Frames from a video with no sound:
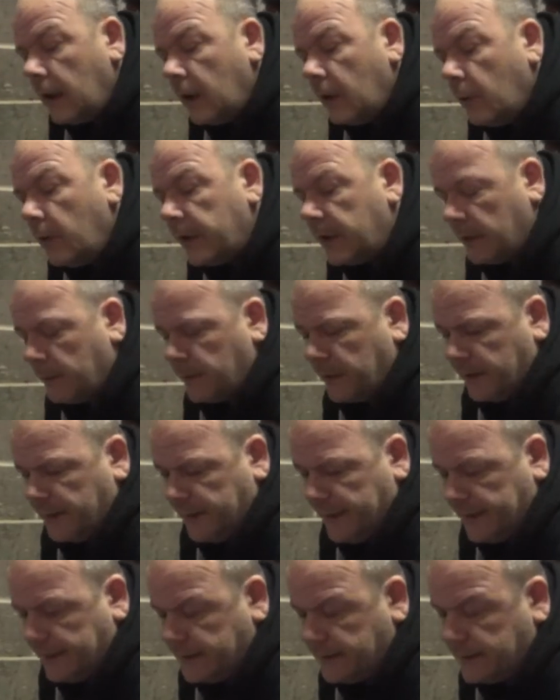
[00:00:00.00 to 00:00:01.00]
we've got one of
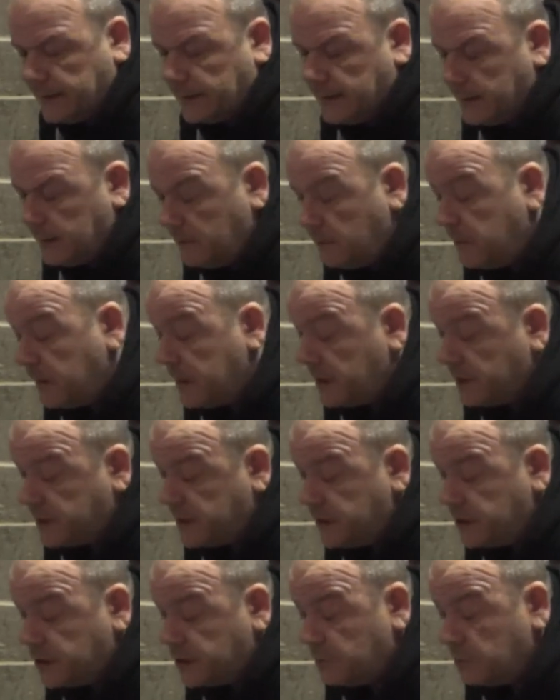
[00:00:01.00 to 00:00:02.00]
these, because
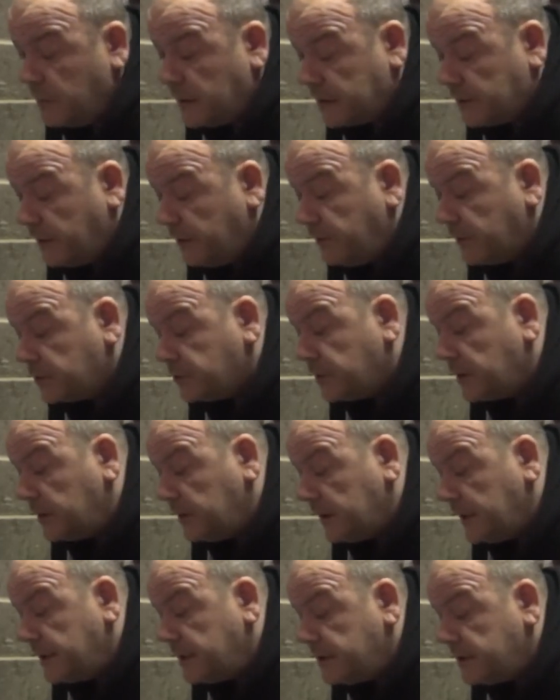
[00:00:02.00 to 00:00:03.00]
it doesn't matter if I drill
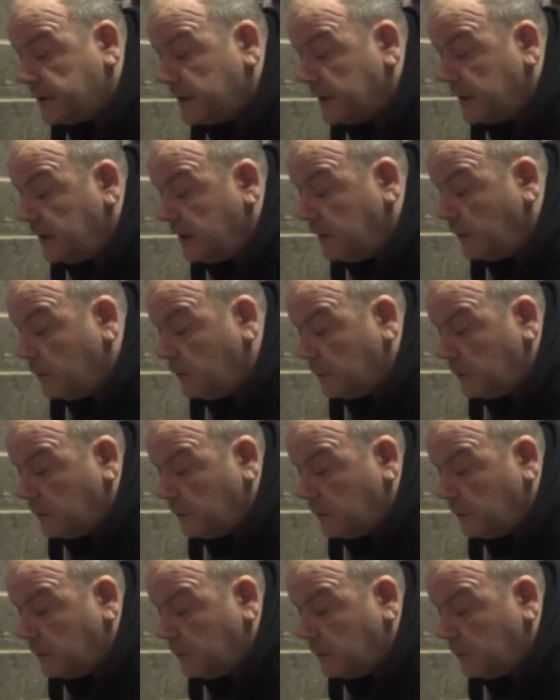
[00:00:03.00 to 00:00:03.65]
this. The